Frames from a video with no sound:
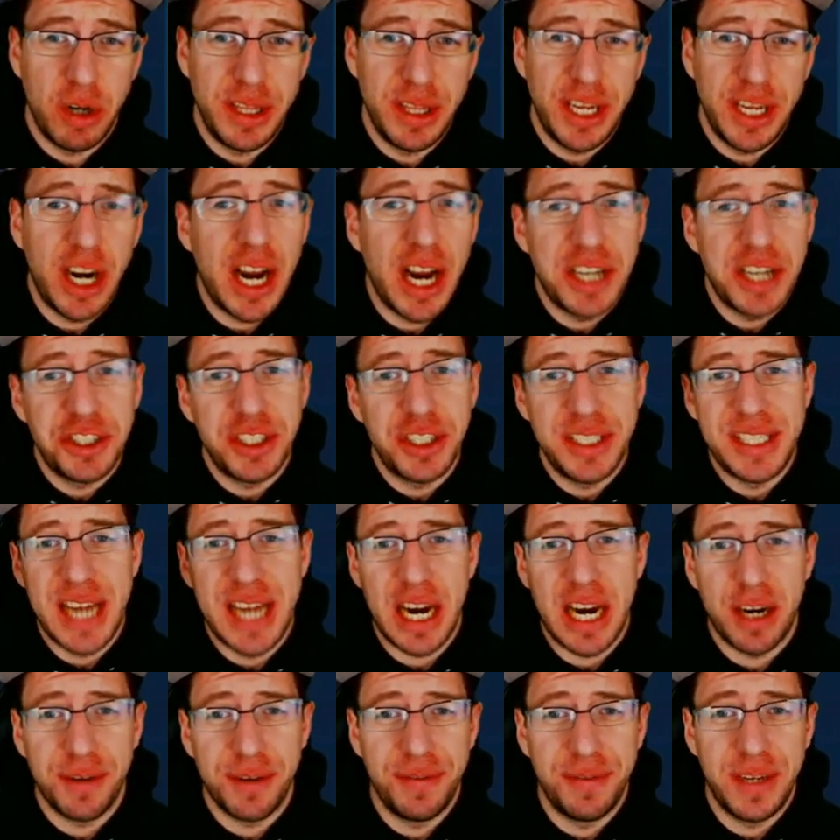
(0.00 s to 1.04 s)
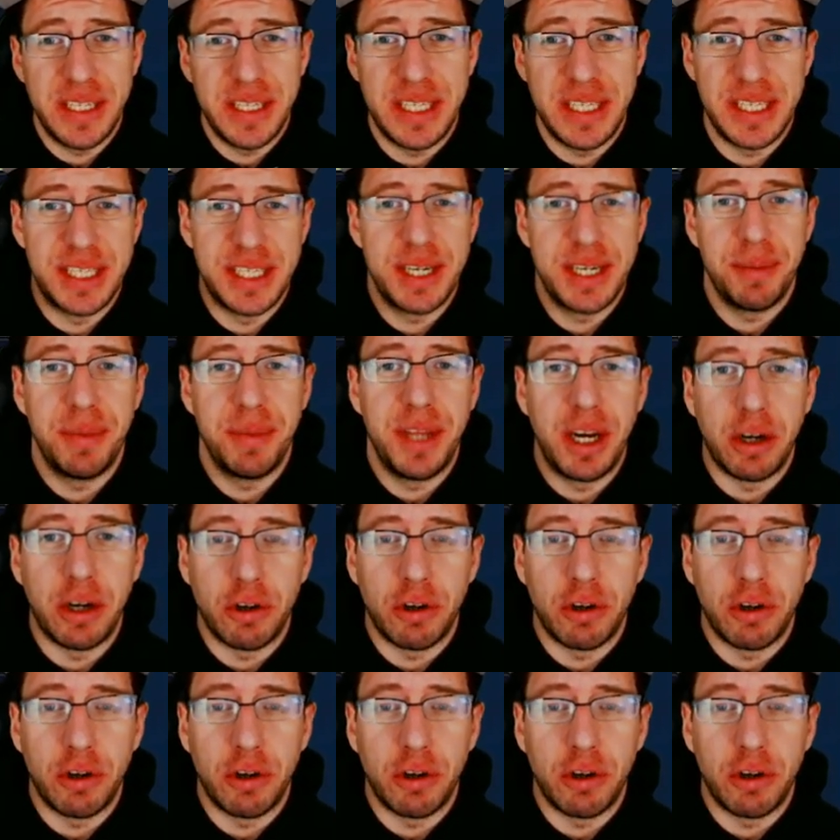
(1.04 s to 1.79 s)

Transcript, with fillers: they're actually sacrificing some of their